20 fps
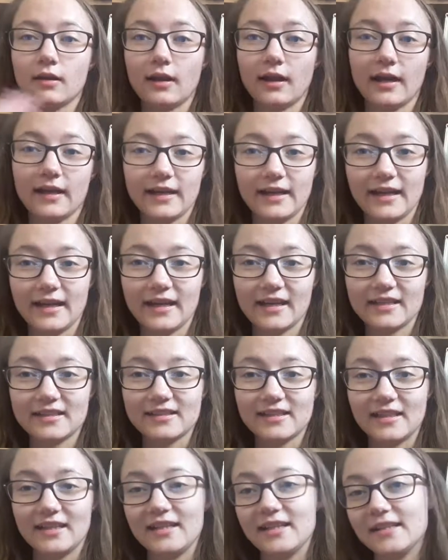Hi guys,
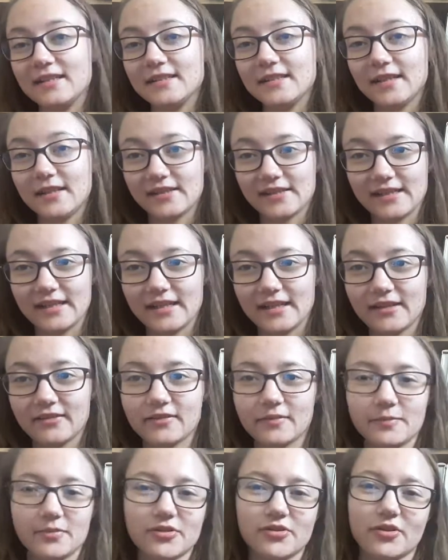it is Ariana
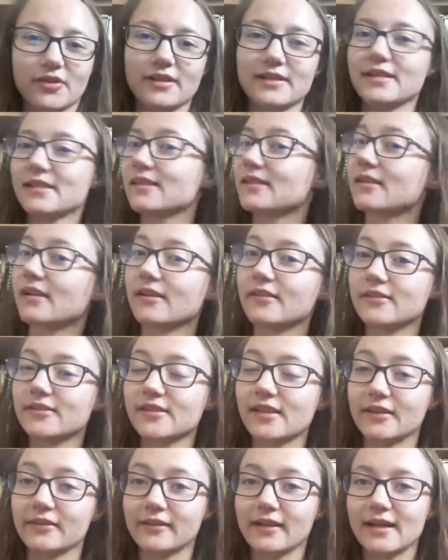from Stories at
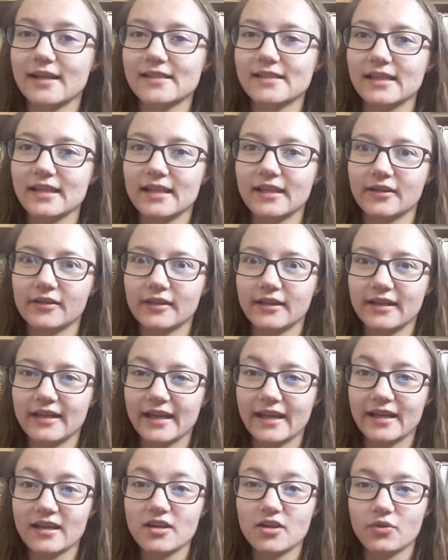Sunrise here
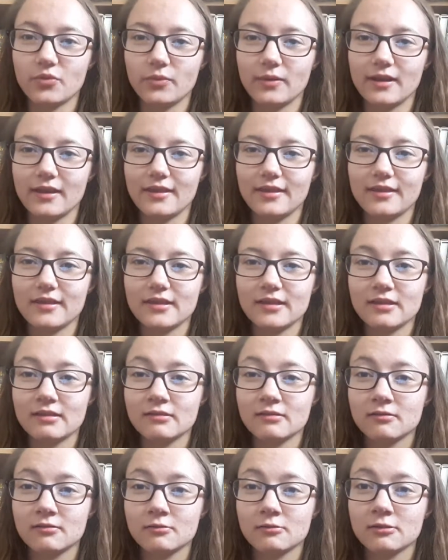again with
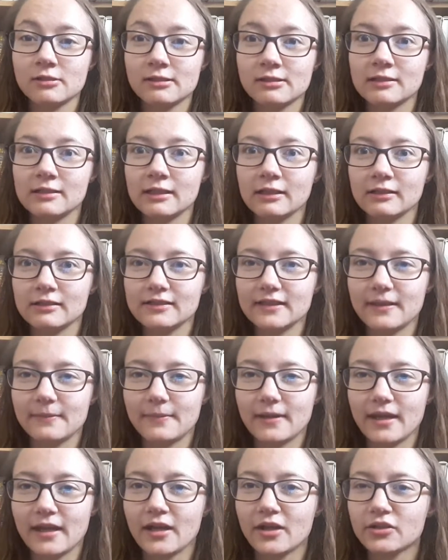Steel
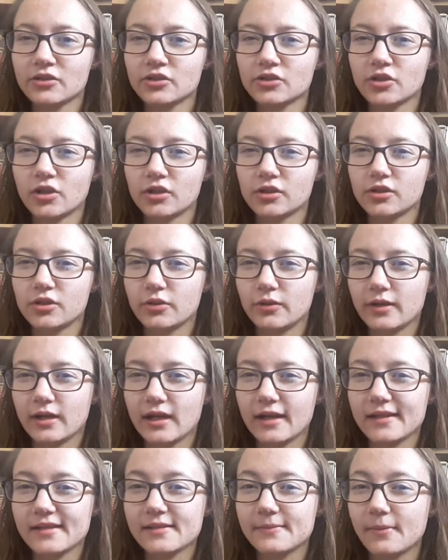Damp Hair to talk to you
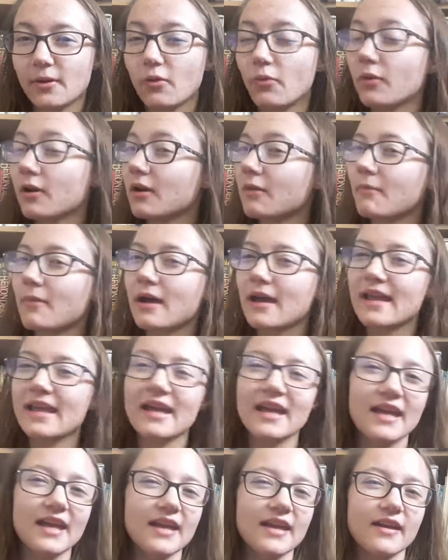guys about one of my
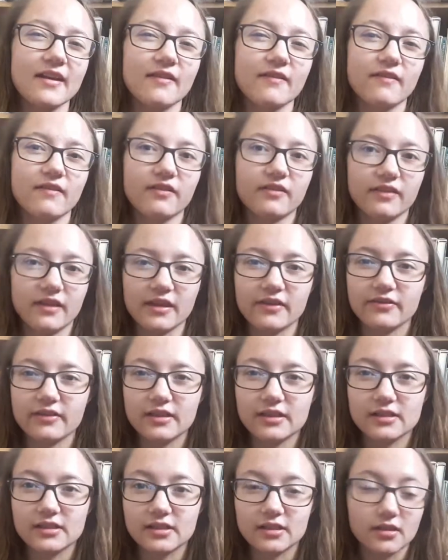
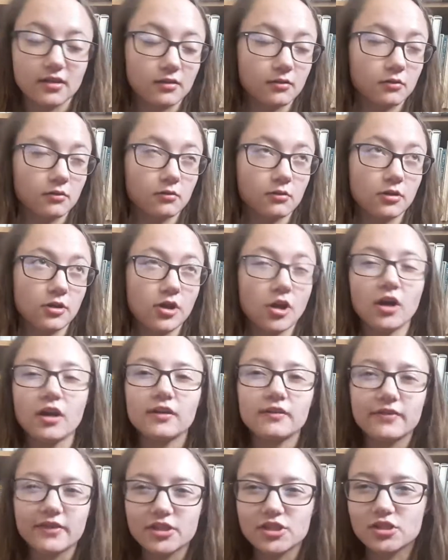favorite
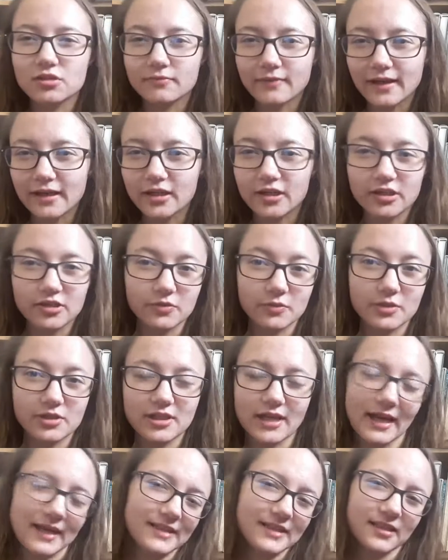non-fiction writers, which
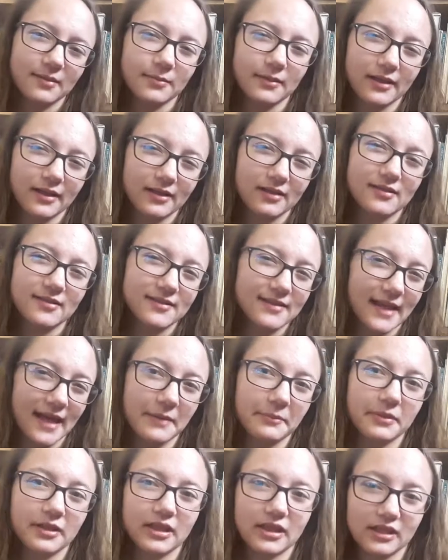has to be
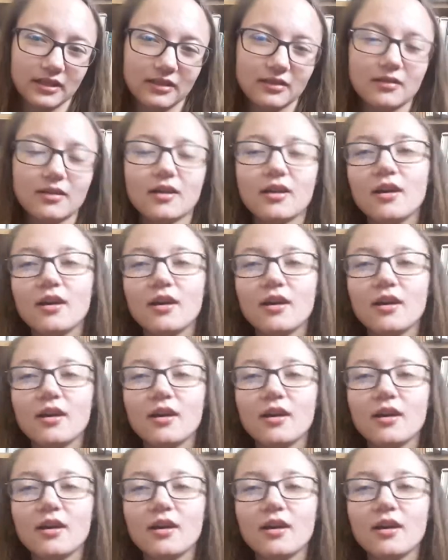Sam Kean.